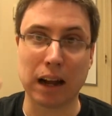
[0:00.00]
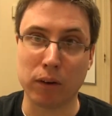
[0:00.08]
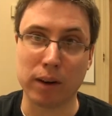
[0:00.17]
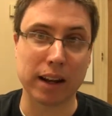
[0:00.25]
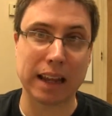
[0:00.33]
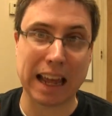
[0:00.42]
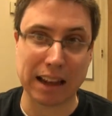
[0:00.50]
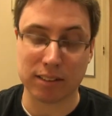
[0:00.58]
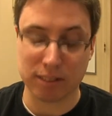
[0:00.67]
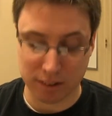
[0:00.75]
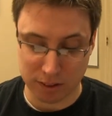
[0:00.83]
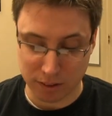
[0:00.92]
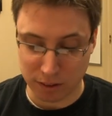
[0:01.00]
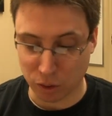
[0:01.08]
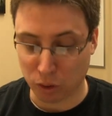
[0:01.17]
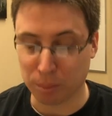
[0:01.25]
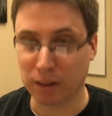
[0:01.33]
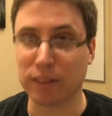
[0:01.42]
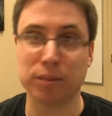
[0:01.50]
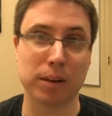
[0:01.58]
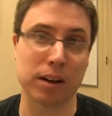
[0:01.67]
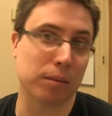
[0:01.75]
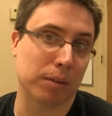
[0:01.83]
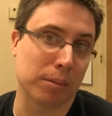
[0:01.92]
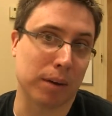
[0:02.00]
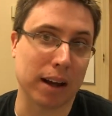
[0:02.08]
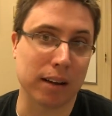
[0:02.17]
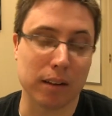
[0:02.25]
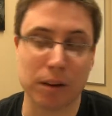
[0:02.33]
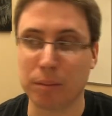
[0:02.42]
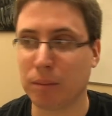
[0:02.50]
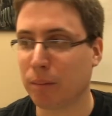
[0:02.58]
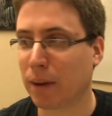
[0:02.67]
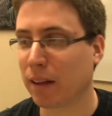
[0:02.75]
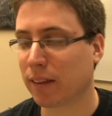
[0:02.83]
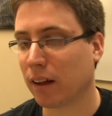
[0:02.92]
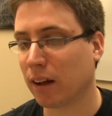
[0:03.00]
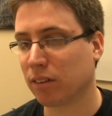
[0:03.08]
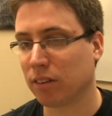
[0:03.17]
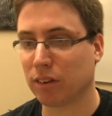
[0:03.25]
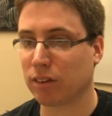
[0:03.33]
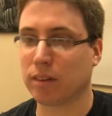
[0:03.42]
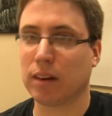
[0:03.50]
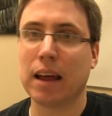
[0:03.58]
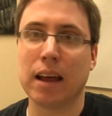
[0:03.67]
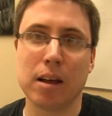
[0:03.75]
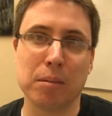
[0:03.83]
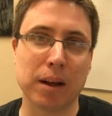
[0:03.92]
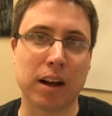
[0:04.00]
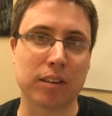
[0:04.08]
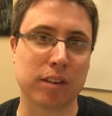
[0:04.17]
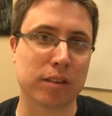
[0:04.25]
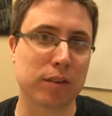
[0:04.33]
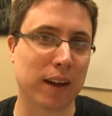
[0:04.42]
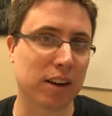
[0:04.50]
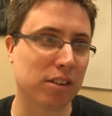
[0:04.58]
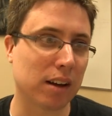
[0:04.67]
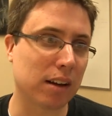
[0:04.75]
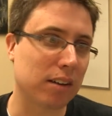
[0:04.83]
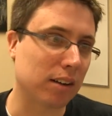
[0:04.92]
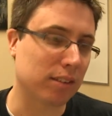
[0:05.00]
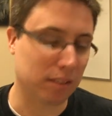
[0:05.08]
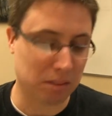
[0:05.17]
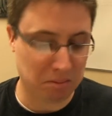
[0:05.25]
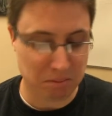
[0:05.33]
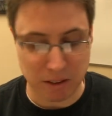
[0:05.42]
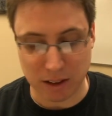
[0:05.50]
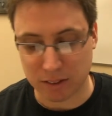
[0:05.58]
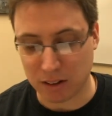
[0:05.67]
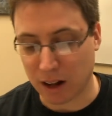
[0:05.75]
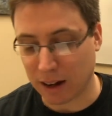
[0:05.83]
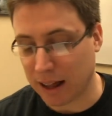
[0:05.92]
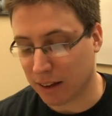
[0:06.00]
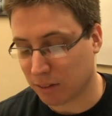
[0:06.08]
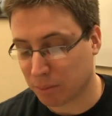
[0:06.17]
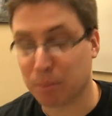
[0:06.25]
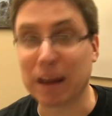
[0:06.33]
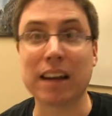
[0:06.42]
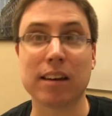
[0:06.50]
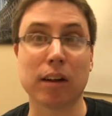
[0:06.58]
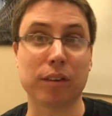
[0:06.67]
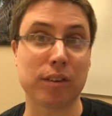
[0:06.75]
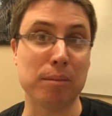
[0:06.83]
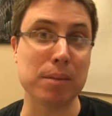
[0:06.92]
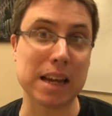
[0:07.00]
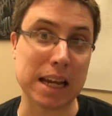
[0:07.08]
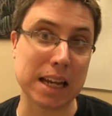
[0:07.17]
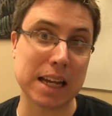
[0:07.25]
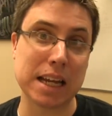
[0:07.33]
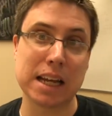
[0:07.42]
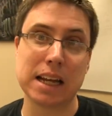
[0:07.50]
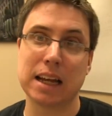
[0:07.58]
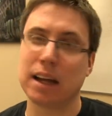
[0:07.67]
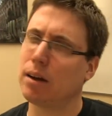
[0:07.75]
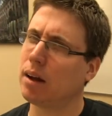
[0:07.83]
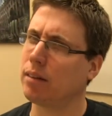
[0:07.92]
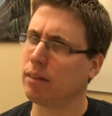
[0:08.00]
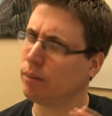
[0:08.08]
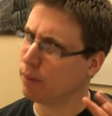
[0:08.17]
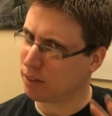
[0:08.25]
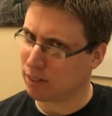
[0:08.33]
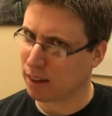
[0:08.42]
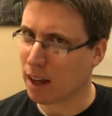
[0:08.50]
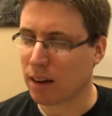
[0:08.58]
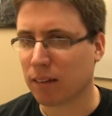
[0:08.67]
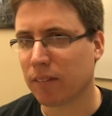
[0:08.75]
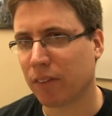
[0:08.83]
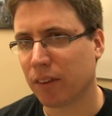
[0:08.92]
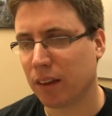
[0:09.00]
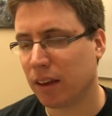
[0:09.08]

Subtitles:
going against your beliefs, but in my thoughts, just because it's fiction, it's not as big a deal to me. Once again,